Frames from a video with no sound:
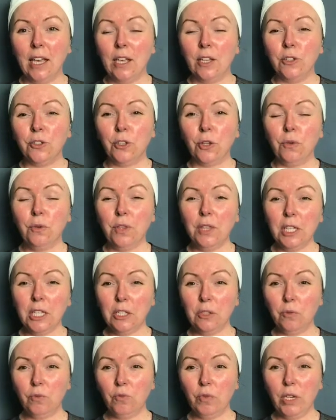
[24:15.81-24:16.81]
So
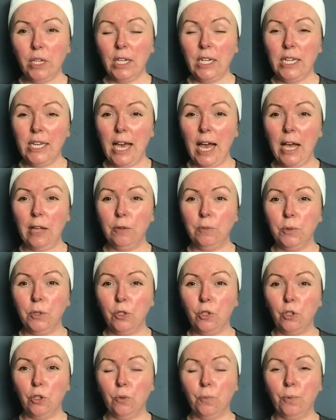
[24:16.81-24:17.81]
this really
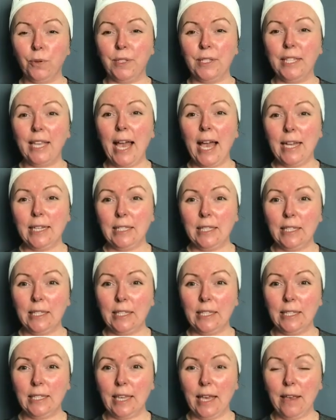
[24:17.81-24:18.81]
helps to protect the
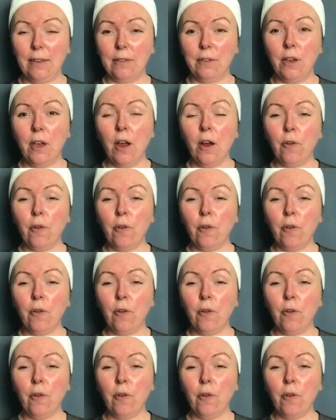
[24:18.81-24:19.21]
skin